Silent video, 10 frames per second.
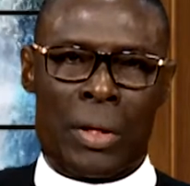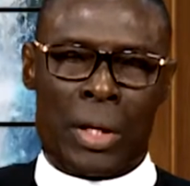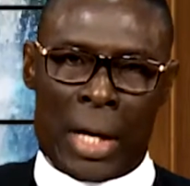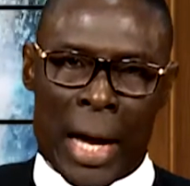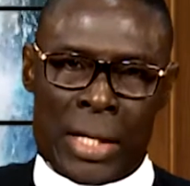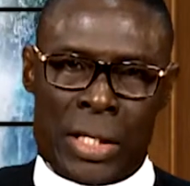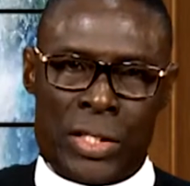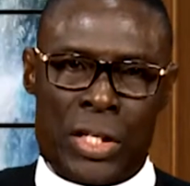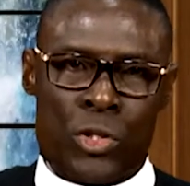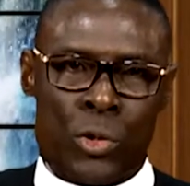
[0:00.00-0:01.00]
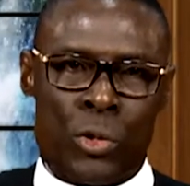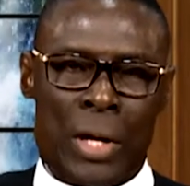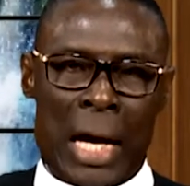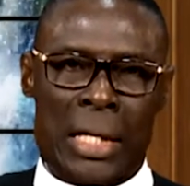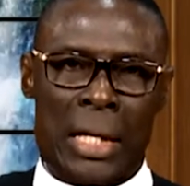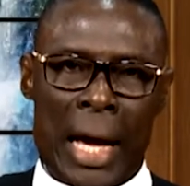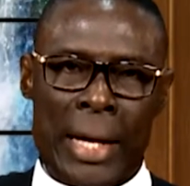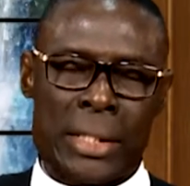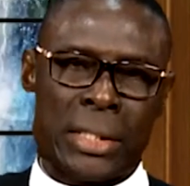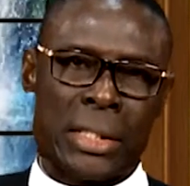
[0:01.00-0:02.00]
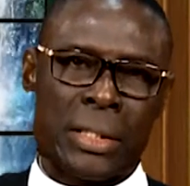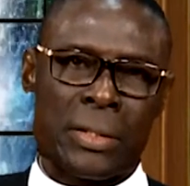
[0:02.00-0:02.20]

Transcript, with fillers: Christ is the truth and the light.